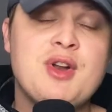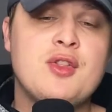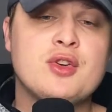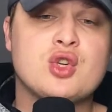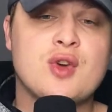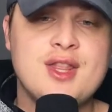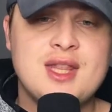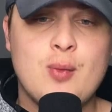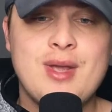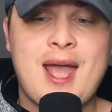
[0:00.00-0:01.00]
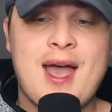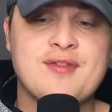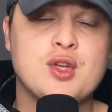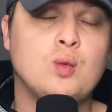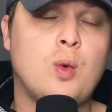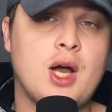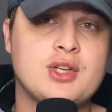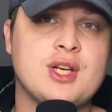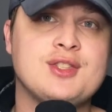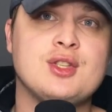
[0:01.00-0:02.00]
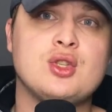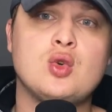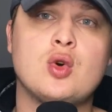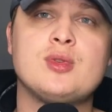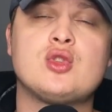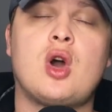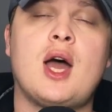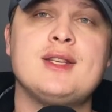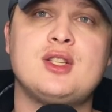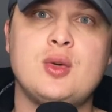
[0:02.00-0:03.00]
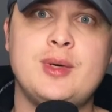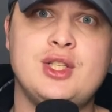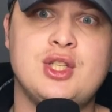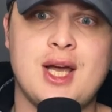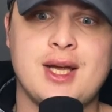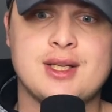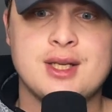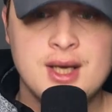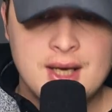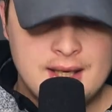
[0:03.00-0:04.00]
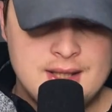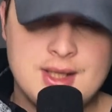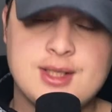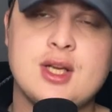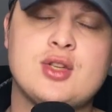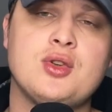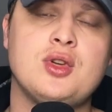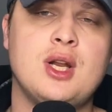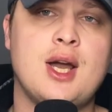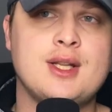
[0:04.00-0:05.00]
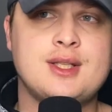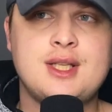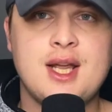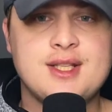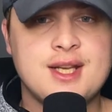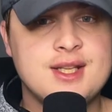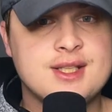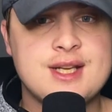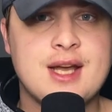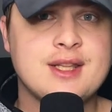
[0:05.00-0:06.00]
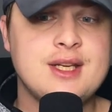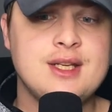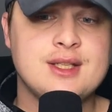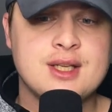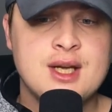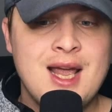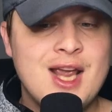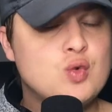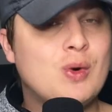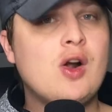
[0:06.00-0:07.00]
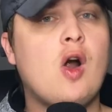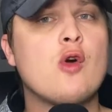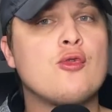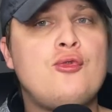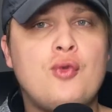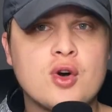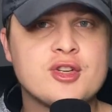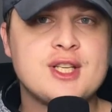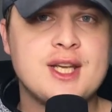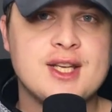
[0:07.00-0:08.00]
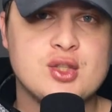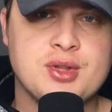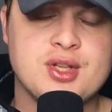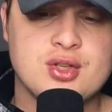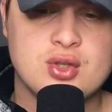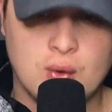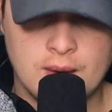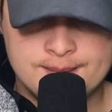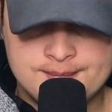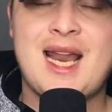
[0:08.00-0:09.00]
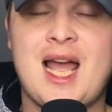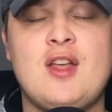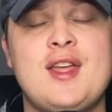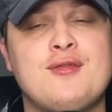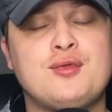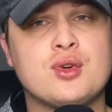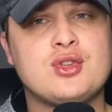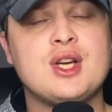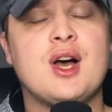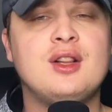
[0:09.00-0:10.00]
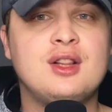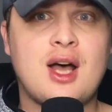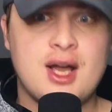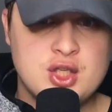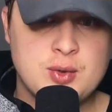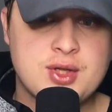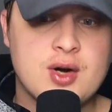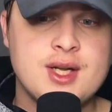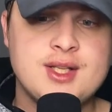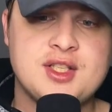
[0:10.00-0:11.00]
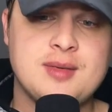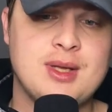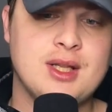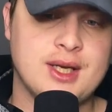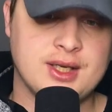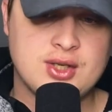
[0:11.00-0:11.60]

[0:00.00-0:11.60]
Now, another trend that we have to watch as the storms tries to eject into the central United States and the southeast is where our forcing is with this storm and how that forcing aligns with our instability.